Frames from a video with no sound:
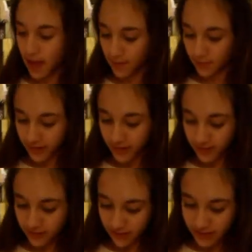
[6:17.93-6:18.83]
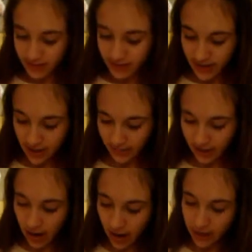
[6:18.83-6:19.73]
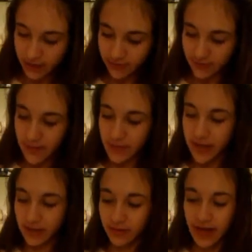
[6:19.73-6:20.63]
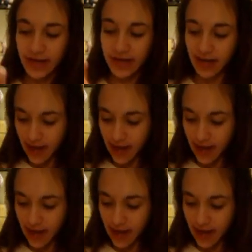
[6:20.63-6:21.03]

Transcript: I bought it to school today. Oh my god, it's ripping already.